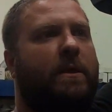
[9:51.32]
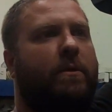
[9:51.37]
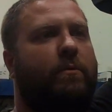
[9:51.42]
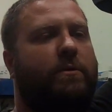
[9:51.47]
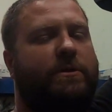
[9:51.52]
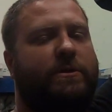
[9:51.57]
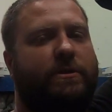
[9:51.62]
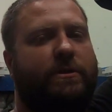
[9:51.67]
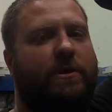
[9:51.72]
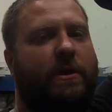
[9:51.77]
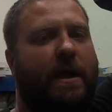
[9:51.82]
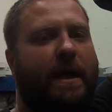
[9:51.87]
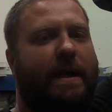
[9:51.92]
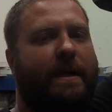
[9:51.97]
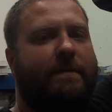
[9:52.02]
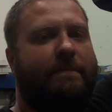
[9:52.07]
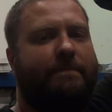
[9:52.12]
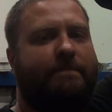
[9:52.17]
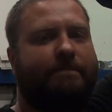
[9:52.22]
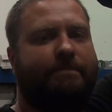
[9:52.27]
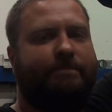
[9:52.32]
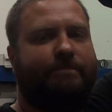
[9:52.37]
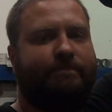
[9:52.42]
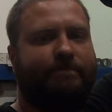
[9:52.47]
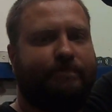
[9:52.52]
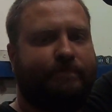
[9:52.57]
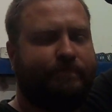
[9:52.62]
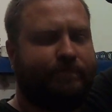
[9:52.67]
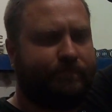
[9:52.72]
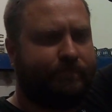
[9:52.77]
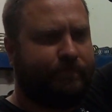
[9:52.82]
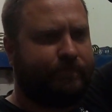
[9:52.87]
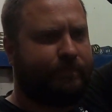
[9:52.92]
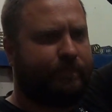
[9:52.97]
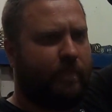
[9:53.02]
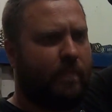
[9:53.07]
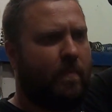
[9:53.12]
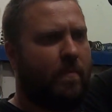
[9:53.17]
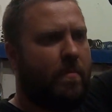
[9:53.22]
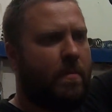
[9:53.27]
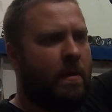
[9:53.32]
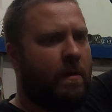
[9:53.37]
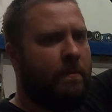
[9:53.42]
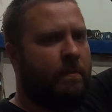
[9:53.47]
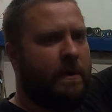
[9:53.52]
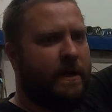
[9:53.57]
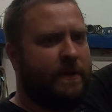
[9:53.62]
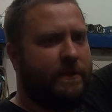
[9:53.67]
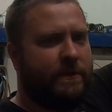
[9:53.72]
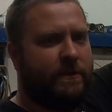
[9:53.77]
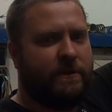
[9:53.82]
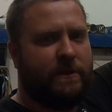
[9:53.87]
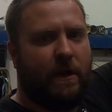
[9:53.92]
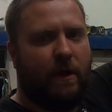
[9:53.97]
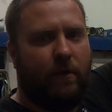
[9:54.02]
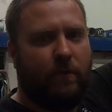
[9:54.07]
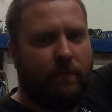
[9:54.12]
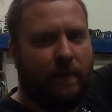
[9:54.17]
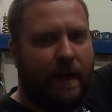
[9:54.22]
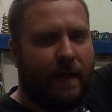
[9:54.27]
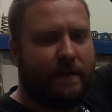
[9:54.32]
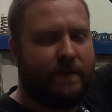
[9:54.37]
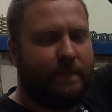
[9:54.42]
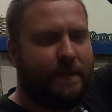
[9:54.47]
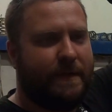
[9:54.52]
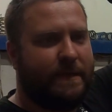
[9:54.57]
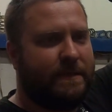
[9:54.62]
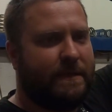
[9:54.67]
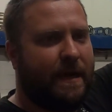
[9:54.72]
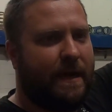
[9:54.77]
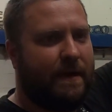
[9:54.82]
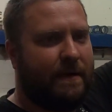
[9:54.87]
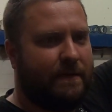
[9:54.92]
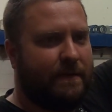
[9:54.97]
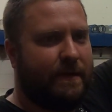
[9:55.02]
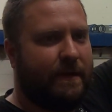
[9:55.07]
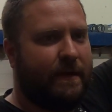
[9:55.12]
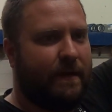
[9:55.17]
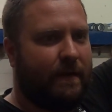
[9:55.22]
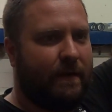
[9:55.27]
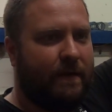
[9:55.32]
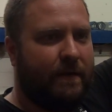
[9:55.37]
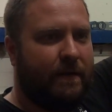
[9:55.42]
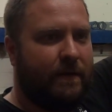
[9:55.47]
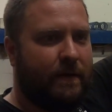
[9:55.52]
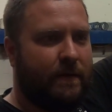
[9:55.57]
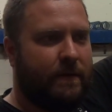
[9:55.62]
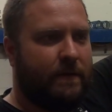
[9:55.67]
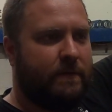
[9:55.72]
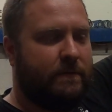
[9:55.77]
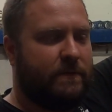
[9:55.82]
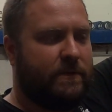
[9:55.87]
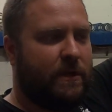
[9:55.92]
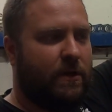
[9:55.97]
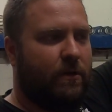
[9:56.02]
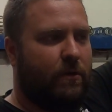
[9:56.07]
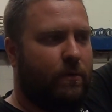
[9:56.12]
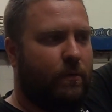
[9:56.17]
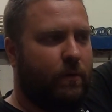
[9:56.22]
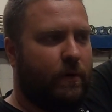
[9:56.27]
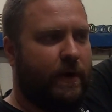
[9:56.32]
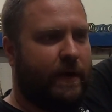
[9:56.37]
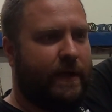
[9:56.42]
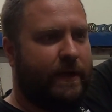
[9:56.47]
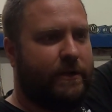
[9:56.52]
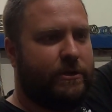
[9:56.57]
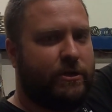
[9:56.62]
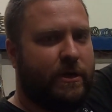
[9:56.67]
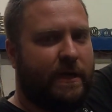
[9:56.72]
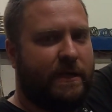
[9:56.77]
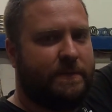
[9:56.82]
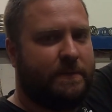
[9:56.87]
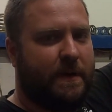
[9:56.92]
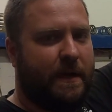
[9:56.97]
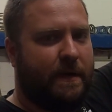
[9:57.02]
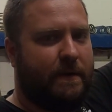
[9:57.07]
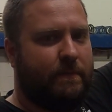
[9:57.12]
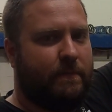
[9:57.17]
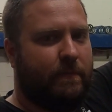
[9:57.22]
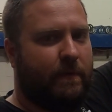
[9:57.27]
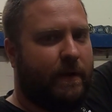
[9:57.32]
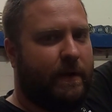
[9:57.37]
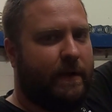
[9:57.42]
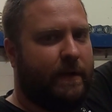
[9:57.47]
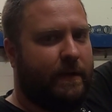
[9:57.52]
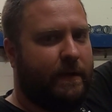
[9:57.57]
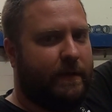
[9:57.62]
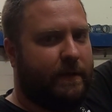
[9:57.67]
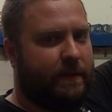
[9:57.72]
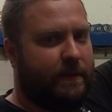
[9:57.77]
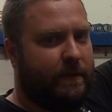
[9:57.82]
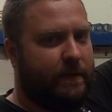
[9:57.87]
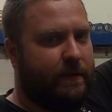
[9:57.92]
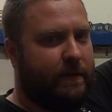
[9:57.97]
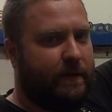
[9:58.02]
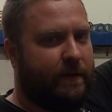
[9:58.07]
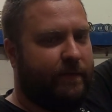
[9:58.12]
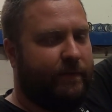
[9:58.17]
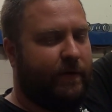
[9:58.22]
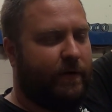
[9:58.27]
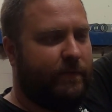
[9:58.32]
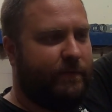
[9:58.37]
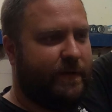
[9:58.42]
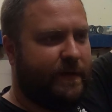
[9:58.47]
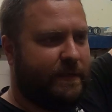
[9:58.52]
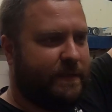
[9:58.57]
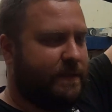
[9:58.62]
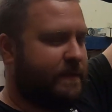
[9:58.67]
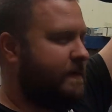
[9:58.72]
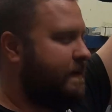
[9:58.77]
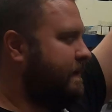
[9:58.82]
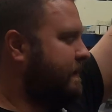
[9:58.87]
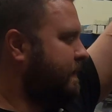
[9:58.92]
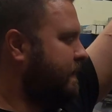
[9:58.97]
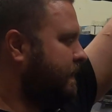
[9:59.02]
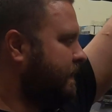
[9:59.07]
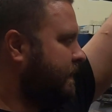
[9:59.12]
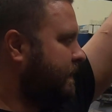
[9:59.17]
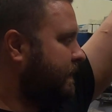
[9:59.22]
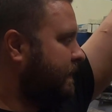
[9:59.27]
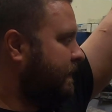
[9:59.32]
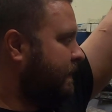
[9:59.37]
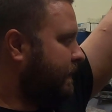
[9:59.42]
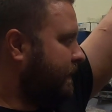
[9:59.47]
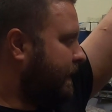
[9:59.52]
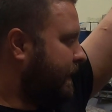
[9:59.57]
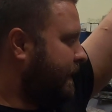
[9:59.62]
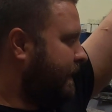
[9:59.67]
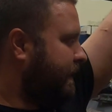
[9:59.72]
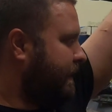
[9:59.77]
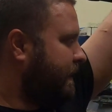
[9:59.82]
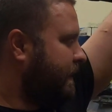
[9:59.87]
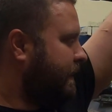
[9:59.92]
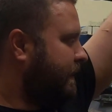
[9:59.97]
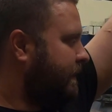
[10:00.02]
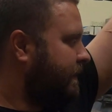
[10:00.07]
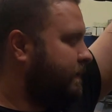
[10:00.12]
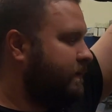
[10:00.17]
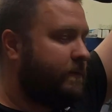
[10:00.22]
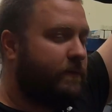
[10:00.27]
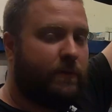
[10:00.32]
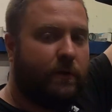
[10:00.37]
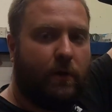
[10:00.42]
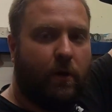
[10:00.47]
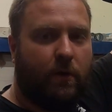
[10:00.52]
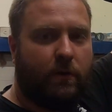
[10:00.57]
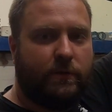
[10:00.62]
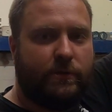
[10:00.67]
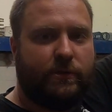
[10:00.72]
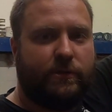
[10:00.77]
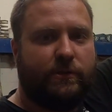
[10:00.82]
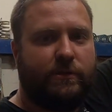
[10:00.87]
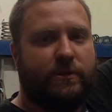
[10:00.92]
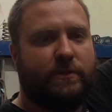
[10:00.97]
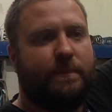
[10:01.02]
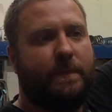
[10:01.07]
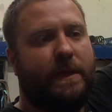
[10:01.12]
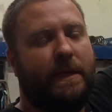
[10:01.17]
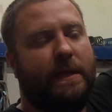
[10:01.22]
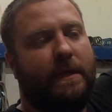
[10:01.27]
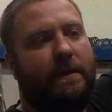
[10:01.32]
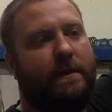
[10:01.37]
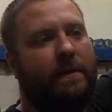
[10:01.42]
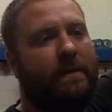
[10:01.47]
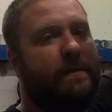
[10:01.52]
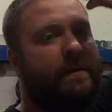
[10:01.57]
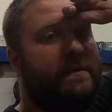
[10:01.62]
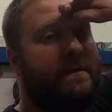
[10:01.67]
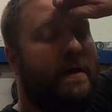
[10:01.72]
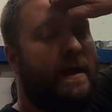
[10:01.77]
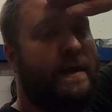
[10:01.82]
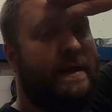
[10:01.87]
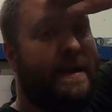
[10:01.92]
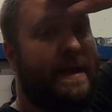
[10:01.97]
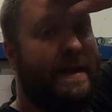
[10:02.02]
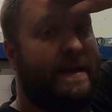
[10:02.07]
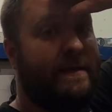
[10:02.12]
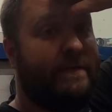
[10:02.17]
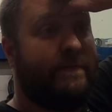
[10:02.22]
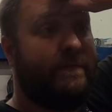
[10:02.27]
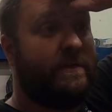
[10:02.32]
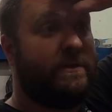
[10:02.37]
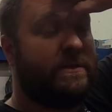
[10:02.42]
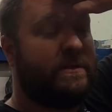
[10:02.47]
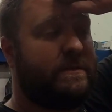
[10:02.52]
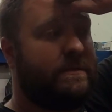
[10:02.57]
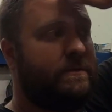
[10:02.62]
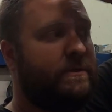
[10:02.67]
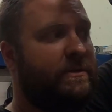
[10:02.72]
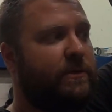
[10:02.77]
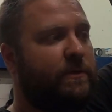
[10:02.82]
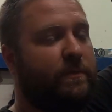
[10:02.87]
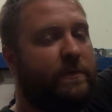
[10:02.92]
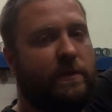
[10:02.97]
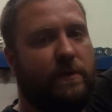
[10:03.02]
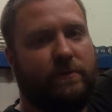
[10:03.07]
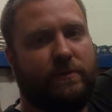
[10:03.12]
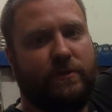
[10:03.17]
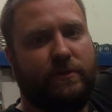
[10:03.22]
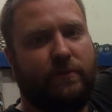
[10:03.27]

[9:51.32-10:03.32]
which is great, but there's a whole lot to be desired there. So we're gonna get a trans brake, we're gonna get the converter fixed, and the car should just be night and day difference just with those